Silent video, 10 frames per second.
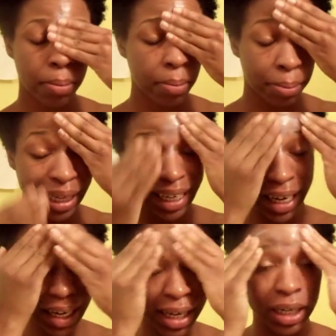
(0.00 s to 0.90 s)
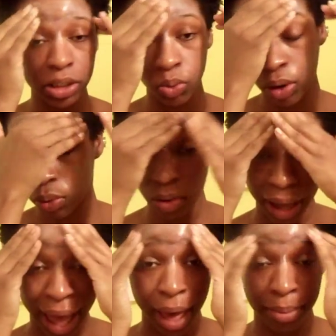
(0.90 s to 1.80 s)
Because what will
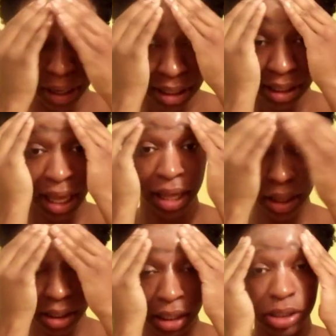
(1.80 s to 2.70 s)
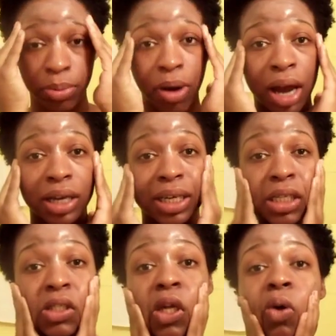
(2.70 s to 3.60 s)
happen is that since the product
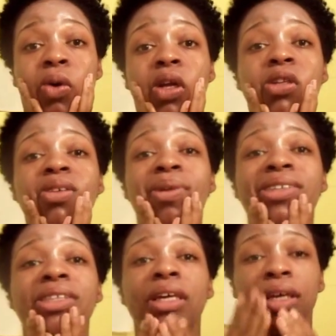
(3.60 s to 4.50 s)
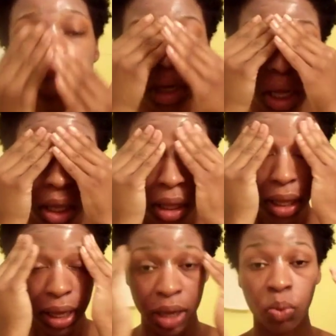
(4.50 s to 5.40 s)
has soaked into my skin,
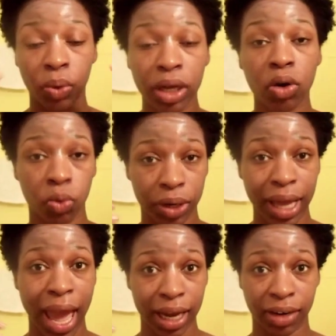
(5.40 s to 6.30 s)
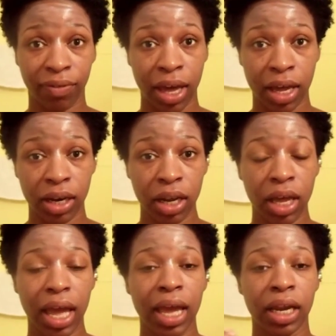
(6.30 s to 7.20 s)
it will reactivate,
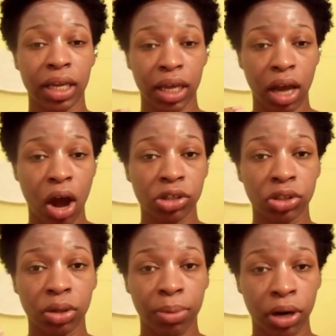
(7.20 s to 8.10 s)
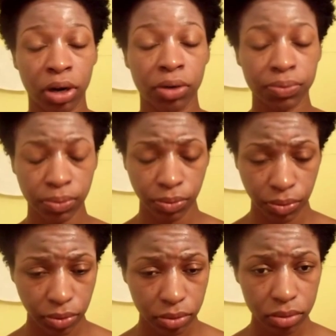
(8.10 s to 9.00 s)
and it can cause you to burn
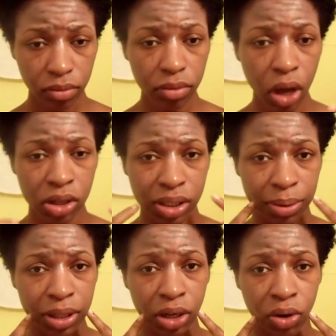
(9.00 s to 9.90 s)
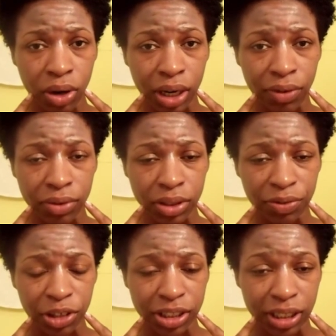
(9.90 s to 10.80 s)
on some of the lower levels of
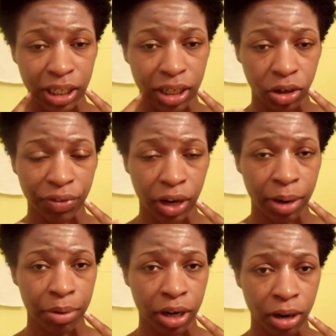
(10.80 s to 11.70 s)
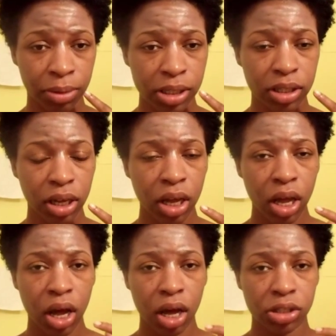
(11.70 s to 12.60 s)
your skin, or your epidermis.
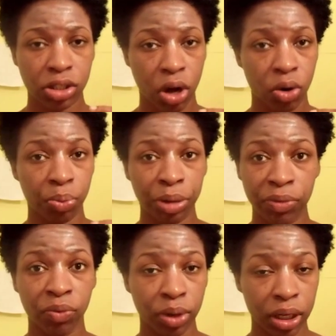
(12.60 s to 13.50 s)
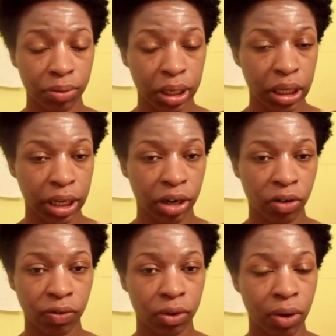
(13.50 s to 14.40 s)
So be really, really
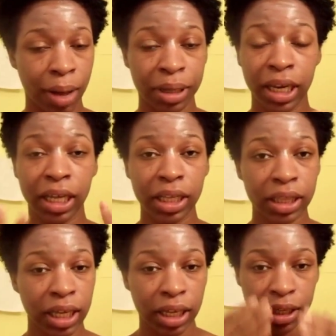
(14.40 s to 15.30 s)
careful. I mean, anything